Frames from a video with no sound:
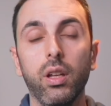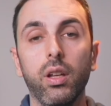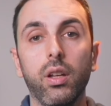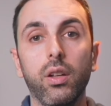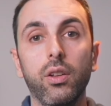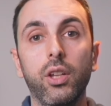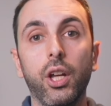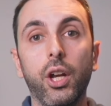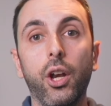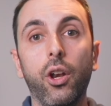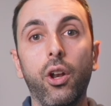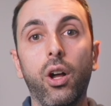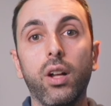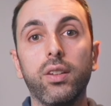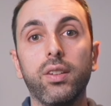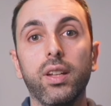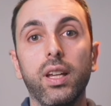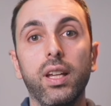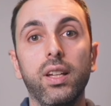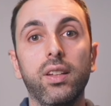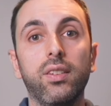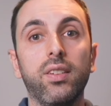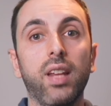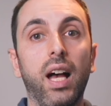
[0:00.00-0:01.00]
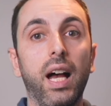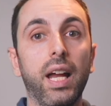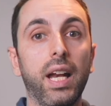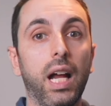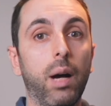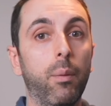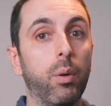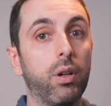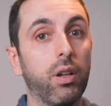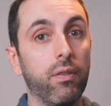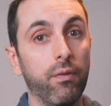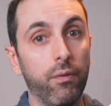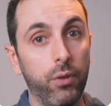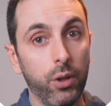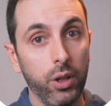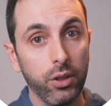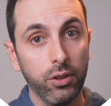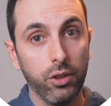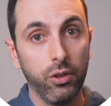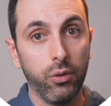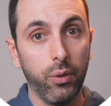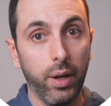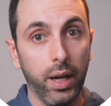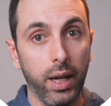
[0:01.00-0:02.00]
that are not inside our
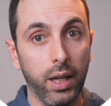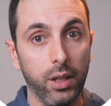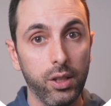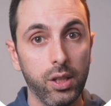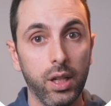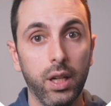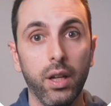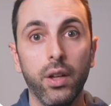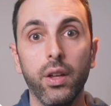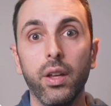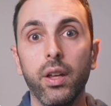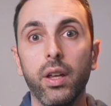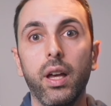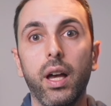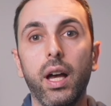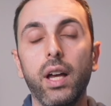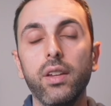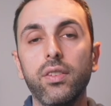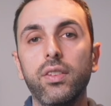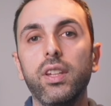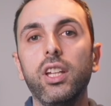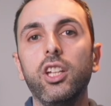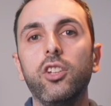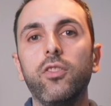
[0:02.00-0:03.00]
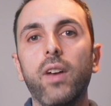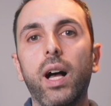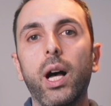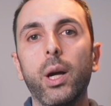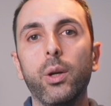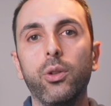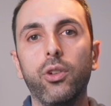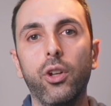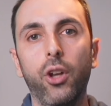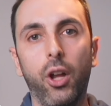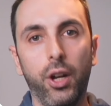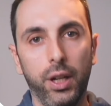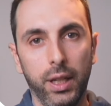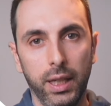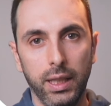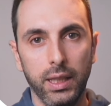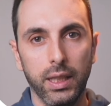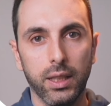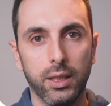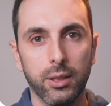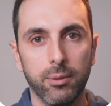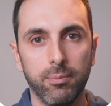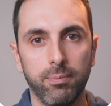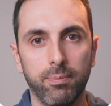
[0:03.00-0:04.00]
converted range, as these values are not
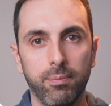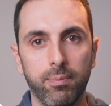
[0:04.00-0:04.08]
needed.